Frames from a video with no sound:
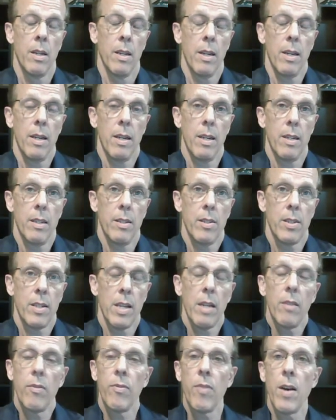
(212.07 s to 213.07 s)
And
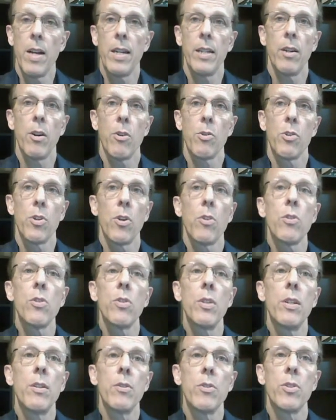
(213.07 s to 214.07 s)
instead of finding our church
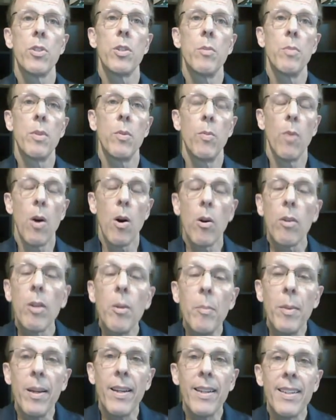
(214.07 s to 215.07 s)
leaders to be
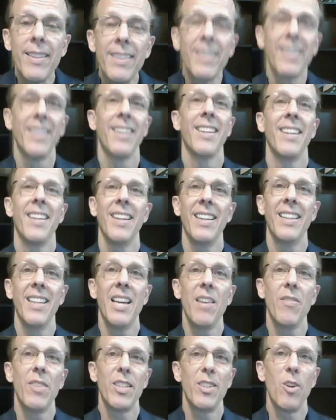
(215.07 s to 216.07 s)
welcoming and
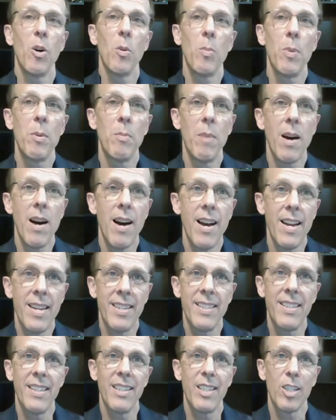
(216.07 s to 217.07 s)
having an open
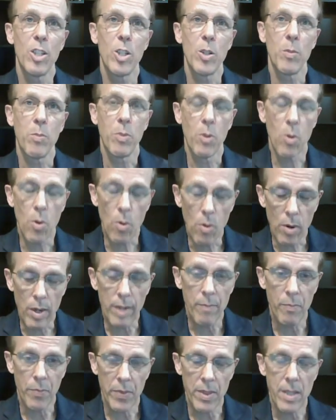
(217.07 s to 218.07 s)
mind and
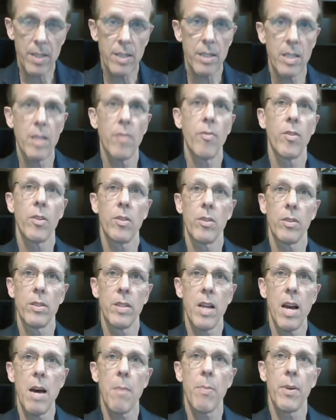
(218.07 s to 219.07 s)
exploring these difficult
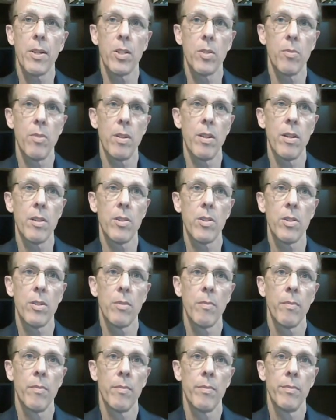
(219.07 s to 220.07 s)
topics with us,
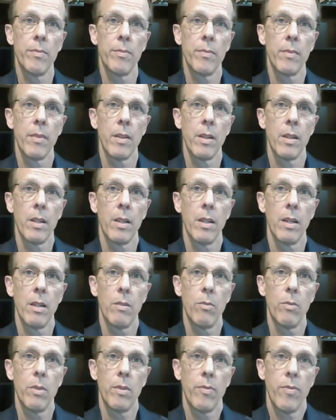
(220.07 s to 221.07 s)

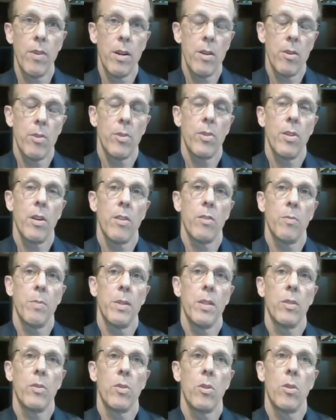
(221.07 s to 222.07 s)
we find ourselves
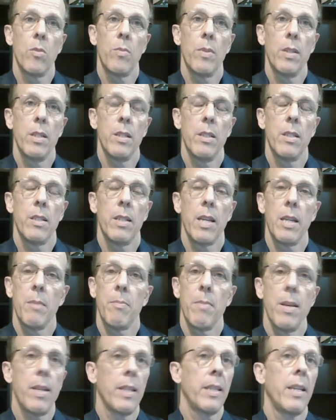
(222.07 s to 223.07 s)
being told we need to take
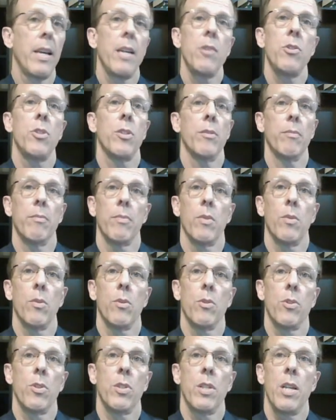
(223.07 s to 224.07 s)
medication, or
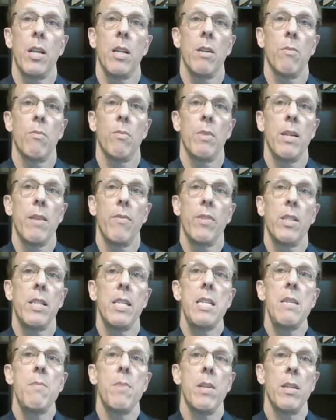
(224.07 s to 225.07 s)
just we have a
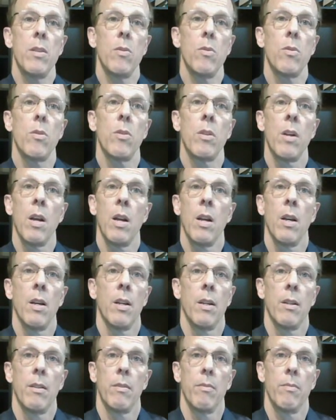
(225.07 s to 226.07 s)
demon, or,
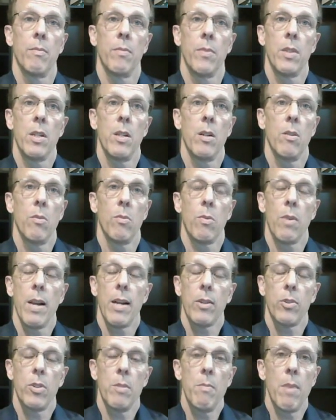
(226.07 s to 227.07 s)
you know, we're
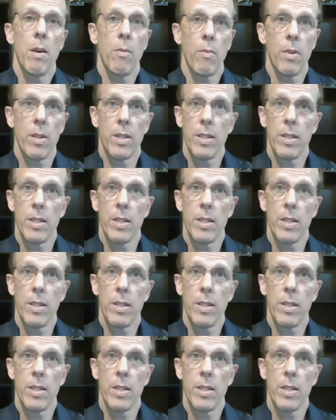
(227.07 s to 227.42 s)
actually met with